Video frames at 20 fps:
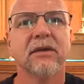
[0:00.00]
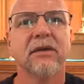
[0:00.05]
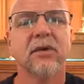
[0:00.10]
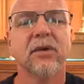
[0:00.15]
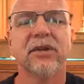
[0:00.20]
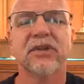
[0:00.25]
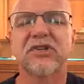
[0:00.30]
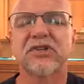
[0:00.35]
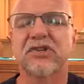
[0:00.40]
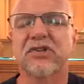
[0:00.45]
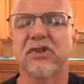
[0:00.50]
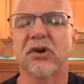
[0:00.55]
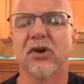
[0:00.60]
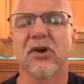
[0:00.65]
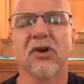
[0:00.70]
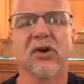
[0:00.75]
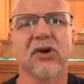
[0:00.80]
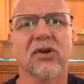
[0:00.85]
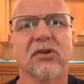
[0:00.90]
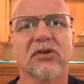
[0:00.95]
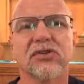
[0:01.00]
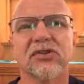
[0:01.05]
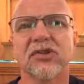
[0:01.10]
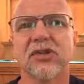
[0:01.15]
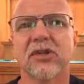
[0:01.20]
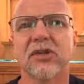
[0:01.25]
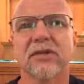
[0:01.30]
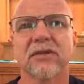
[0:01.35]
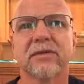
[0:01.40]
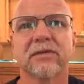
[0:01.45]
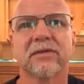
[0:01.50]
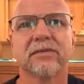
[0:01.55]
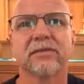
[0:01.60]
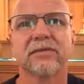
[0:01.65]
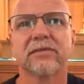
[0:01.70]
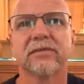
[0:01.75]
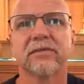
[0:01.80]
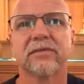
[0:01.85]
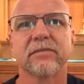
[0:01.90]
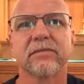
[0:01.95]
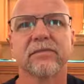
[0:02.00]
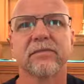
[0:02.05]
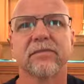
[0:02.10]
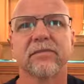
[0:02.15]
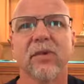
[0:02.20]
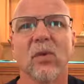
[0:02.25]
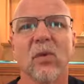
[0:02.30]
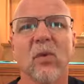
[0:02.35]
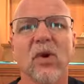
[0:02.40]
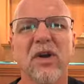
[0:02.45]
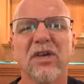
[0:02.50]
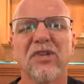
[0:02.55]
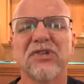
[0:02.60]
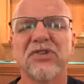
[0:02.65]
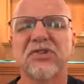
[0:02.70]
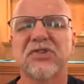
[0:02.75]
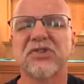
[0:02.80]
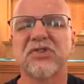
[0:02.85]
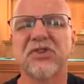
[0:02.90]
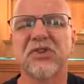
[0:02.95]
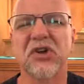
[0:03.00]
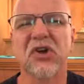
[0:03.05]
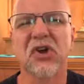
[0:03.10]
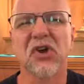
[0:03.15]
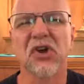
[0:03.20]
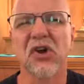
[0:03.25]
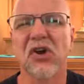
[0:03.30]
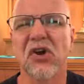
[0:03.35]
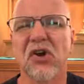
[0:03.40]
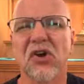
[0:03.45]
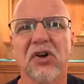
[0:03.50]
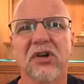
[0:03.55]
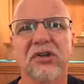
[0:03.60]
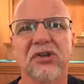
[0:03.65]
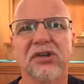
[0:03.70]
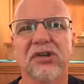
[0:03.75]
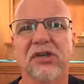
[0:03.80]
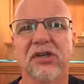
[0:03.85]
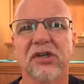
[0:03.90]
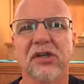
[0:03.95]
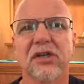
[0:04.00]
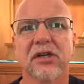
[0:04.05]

What a scourge. What a scourge.